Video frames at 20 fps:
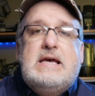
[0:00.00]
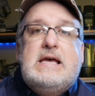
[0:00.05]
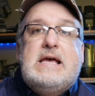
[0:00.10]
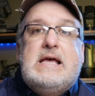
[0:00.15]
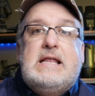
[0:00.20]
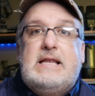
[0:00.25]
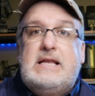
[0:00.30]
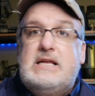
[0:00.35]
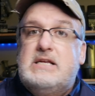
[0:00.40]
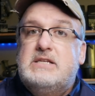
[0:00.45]

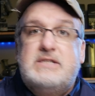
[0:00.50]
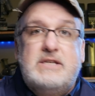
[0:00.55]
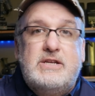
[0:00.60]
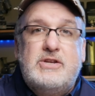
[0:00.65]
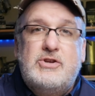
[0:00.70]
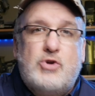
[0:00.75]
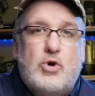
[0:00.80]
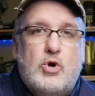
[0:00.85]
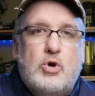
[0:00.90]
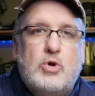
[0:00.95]
It is
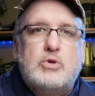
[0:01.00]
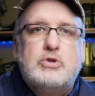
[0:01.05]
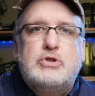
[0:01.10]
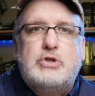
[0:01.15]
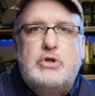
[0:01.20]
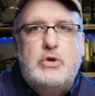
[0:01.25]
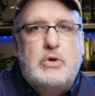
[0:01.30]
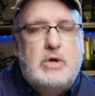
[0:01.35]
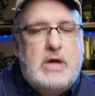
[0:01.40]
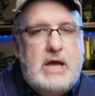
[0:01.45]
internal,
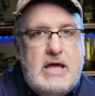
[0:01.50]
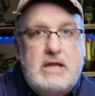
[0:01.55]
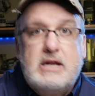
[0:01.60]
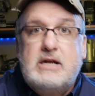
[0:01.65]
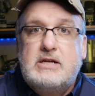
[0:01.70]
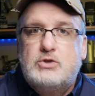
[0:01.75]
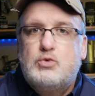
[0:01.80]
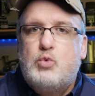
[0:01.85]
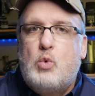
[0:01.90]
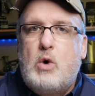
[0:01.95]
so you
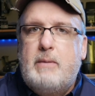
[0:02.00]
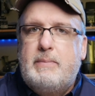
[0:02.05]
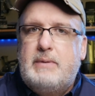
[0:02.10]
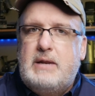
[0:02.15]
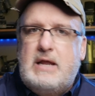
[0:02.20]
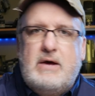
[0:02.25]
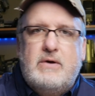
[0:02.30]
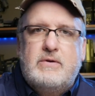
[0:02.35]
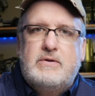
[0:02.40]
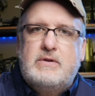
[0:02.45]
cannot swap it
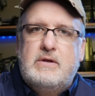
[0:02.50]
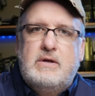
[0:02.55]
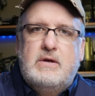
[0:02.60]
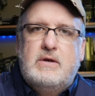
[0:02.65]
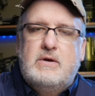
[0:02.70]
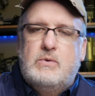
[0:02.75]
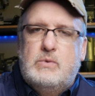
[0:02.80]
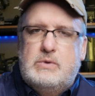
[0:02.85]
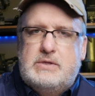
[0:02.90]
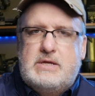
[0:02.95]
out
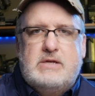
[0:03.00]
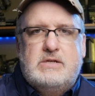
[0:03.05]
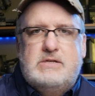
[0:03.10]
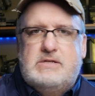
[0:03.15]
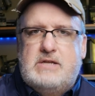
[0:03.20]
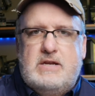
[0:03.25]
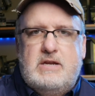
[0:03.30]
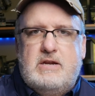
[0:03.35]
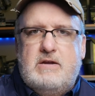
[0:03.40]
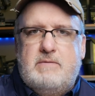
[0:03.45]
without
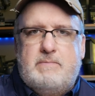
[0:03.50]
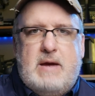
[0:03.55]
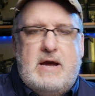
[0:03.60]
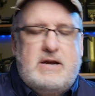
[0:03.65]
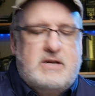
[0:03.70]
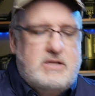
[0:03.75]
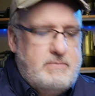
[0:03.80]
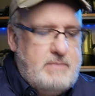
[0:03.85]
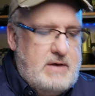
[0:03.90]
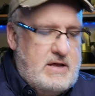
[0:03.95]
sending it
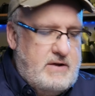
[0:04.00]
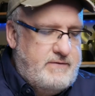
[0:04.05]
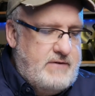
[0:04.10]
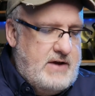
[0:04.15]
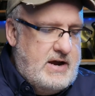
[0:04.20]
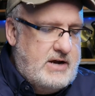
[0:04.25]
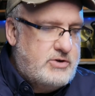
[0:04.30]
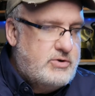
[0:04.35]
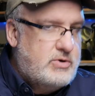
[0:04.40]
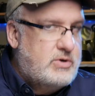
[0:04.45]
back to the
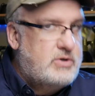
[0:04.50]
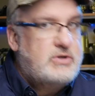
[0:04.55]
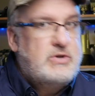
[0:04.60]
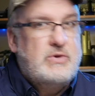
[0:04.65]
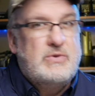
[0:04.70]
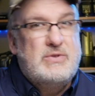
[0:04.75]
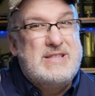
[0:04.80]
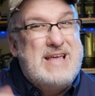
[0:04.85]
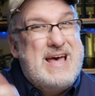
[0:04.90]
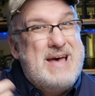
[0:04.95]
manufacturer.
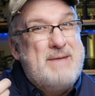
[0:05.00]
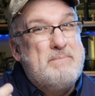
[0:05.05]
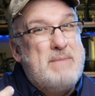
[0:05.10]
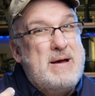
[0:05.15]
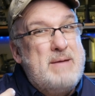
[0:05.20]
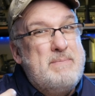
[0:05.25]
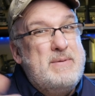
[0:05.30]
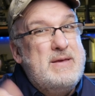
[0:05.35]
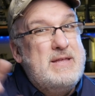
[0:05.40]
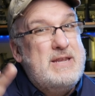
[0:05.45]
So that
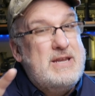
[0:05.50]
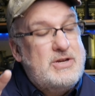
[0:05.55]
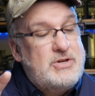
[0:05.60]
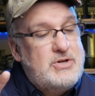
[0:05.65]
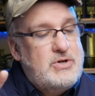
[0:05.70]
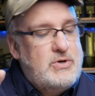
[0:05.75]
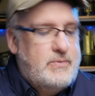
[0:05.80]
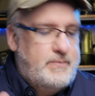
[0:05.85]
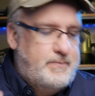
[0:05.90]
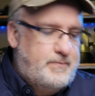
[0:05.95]
might be an
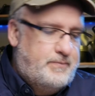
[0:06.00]
issue.